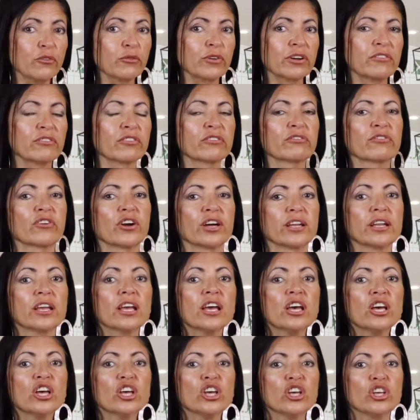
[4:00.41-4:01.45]
the riverfront,
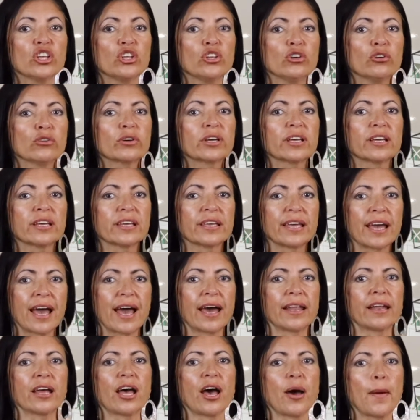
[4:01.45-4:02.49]
you can
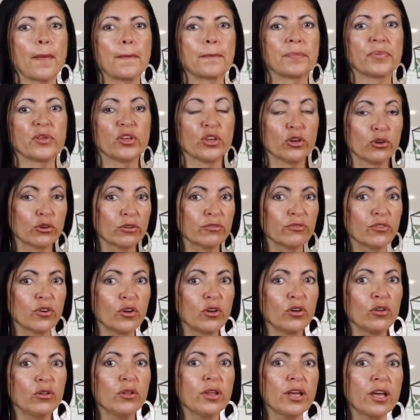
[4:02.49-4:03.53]
get a
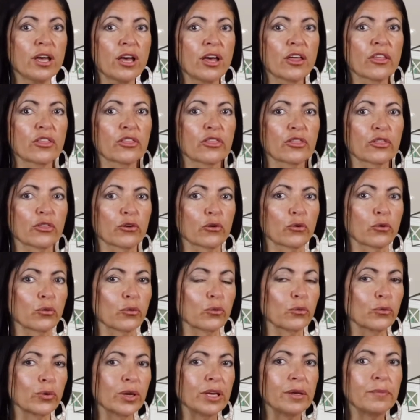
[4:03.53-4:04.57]
beautiful
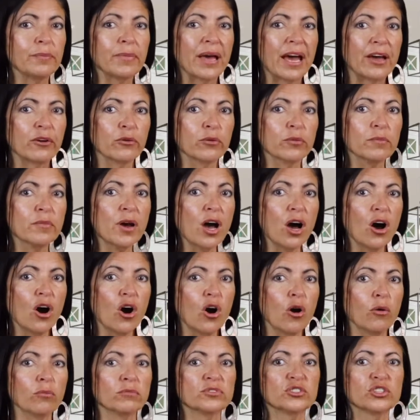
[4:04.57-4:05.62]
3-bedroom
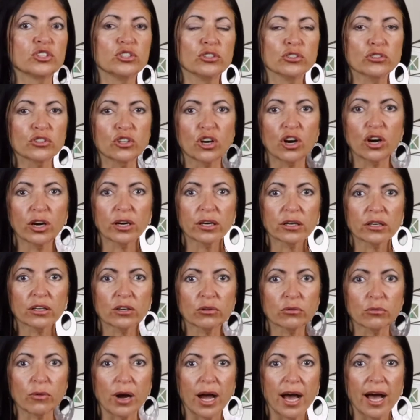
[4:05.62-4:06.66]
home, 2-car
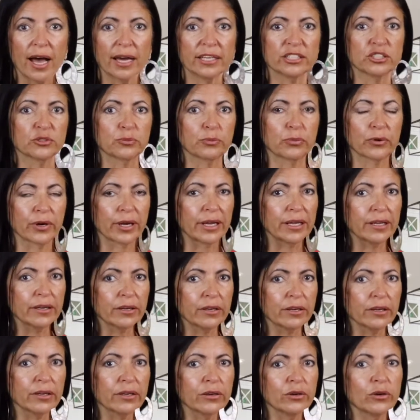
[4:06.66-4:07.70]
garage,
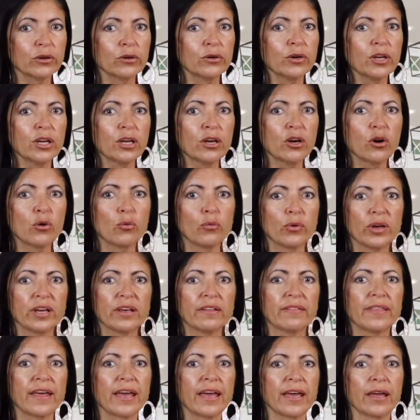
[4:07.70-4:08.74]
brand new,
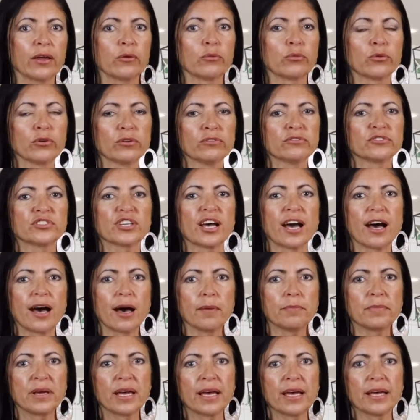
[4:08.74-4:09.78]
with a
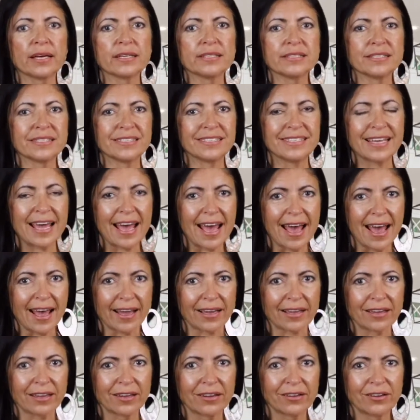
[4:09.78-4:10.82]
rooftop
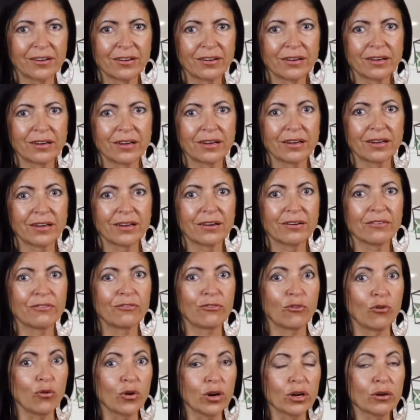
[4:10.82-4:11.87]
deck,
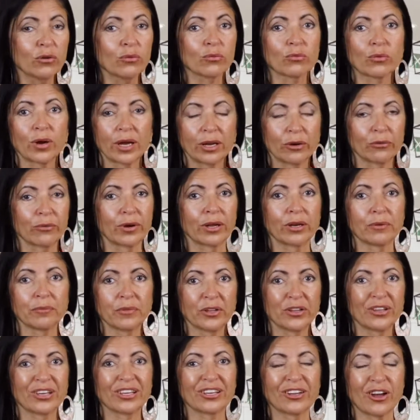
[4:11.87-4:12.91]
for right around $1
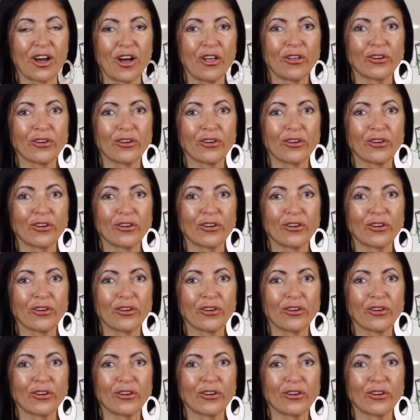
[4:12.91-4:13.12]
million.